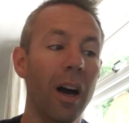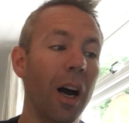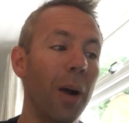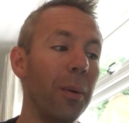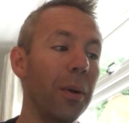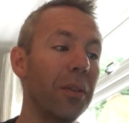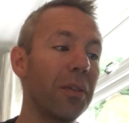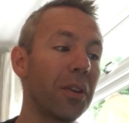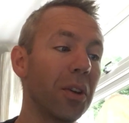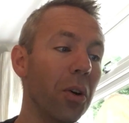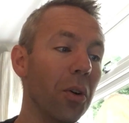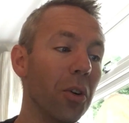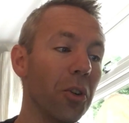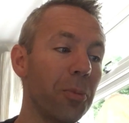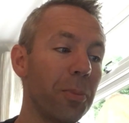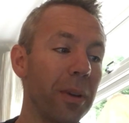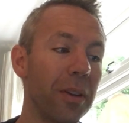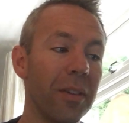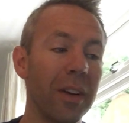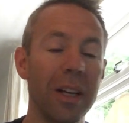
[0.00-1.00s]
I will, of course,
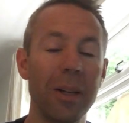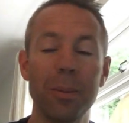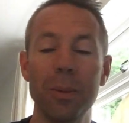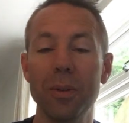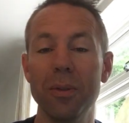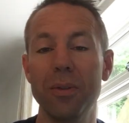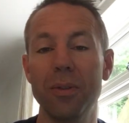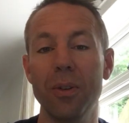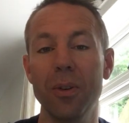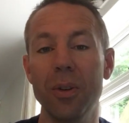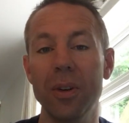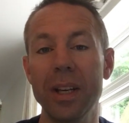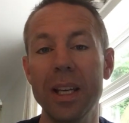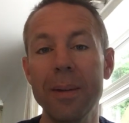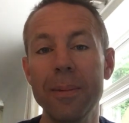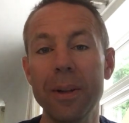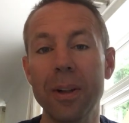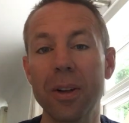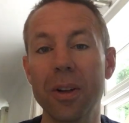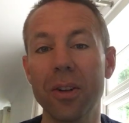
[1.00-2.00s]
be available for
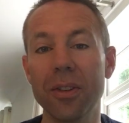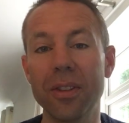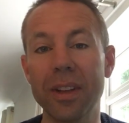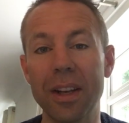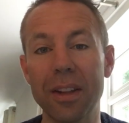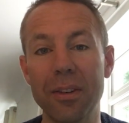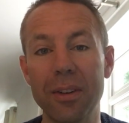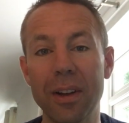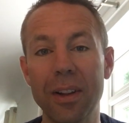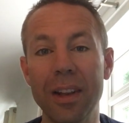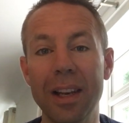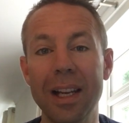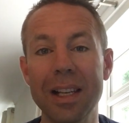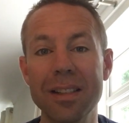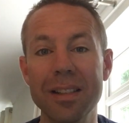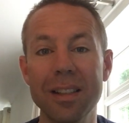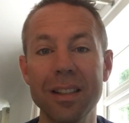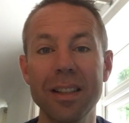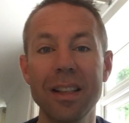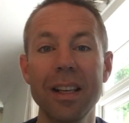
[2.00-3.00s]
email contact throughout the
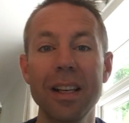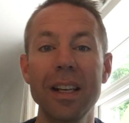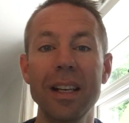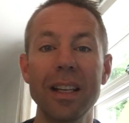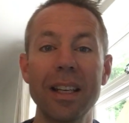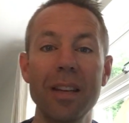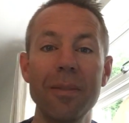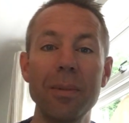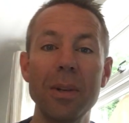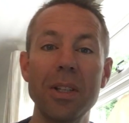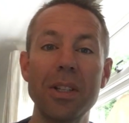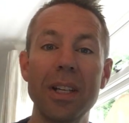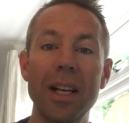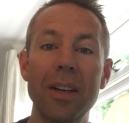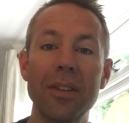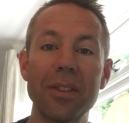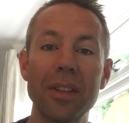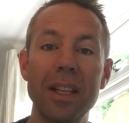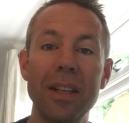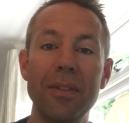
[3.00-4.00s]
lesson. Give me a
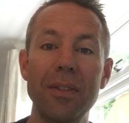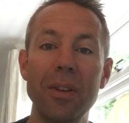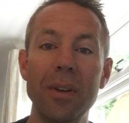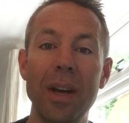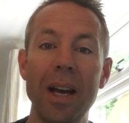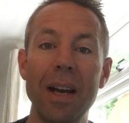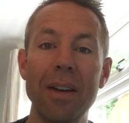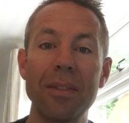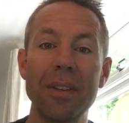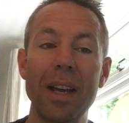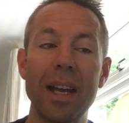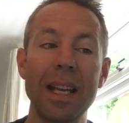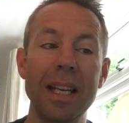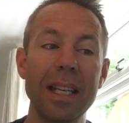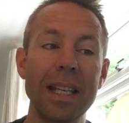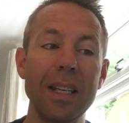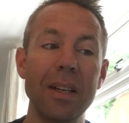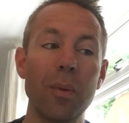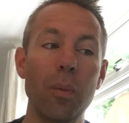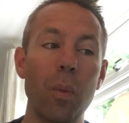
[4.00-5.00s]
shout if you have
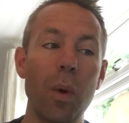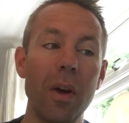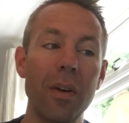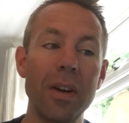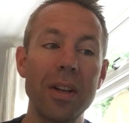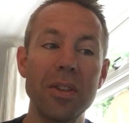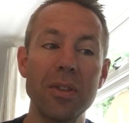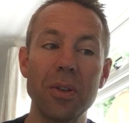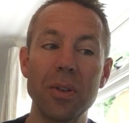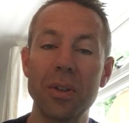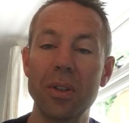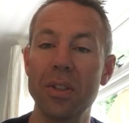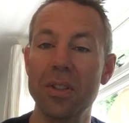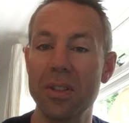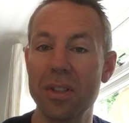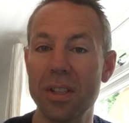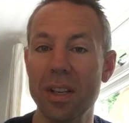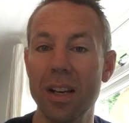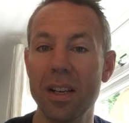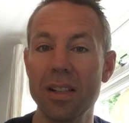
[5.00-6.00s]
any worries or
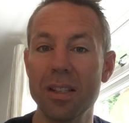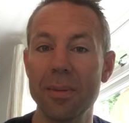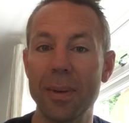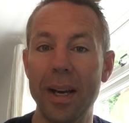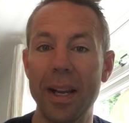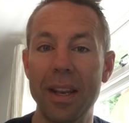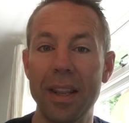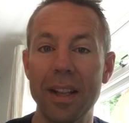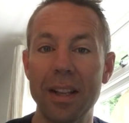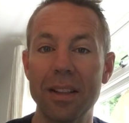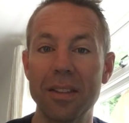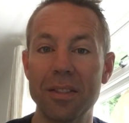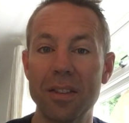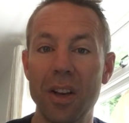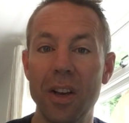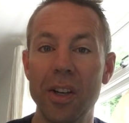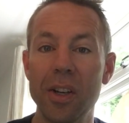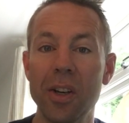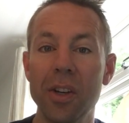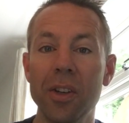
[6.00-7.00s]
concerns about anything that's
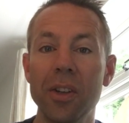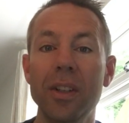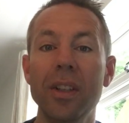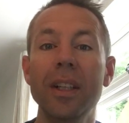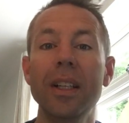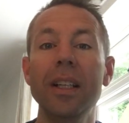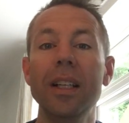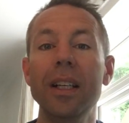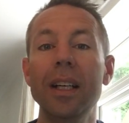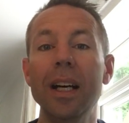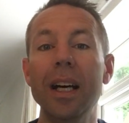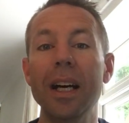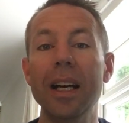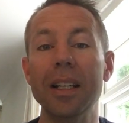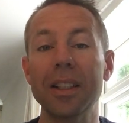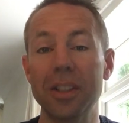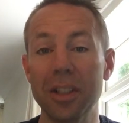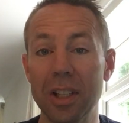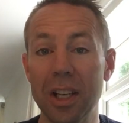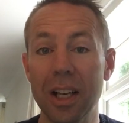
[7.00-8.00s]
going on.
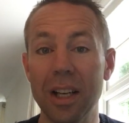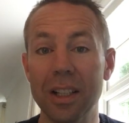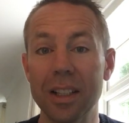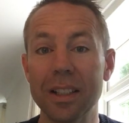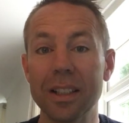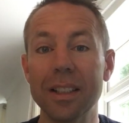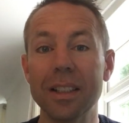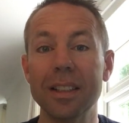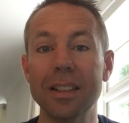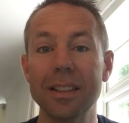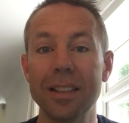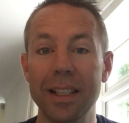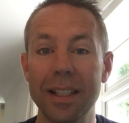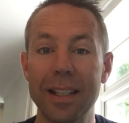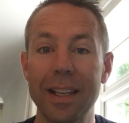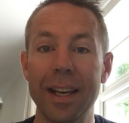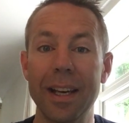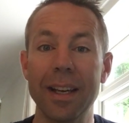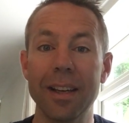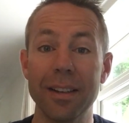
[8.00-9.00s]
Good luck, take
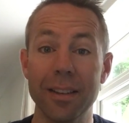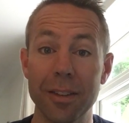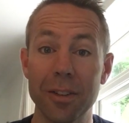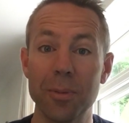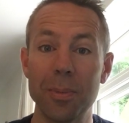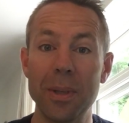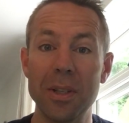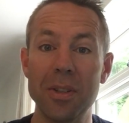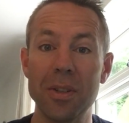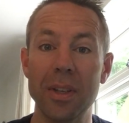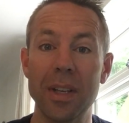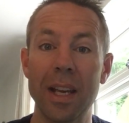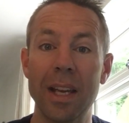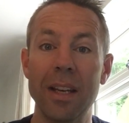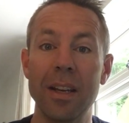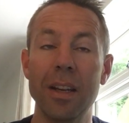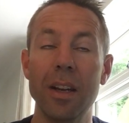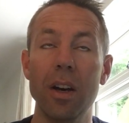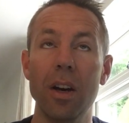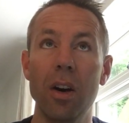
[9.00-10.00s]
care, and I'll speak to you
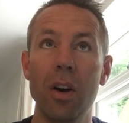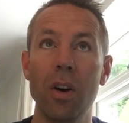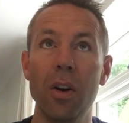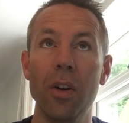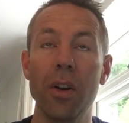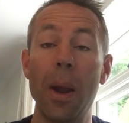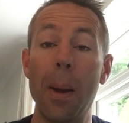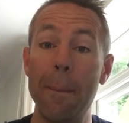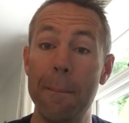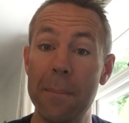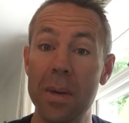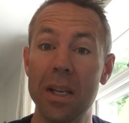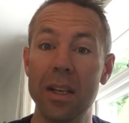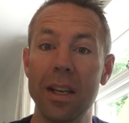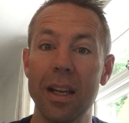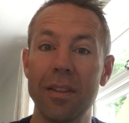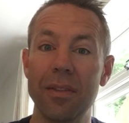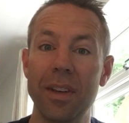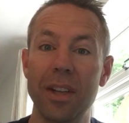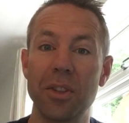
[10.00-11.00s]
again on
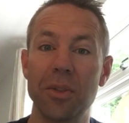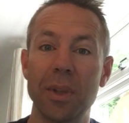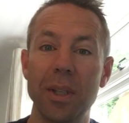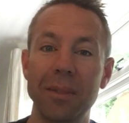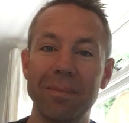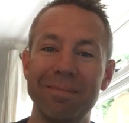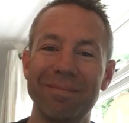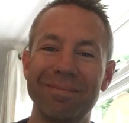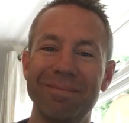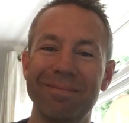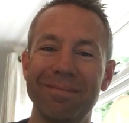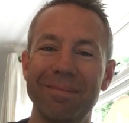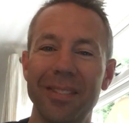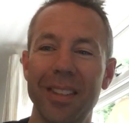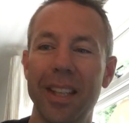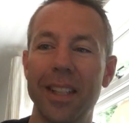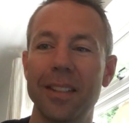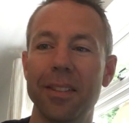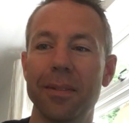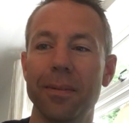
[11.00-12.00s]
Monday of next week.
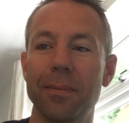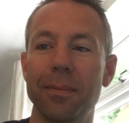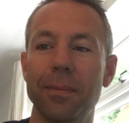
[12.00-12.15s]
Thanks.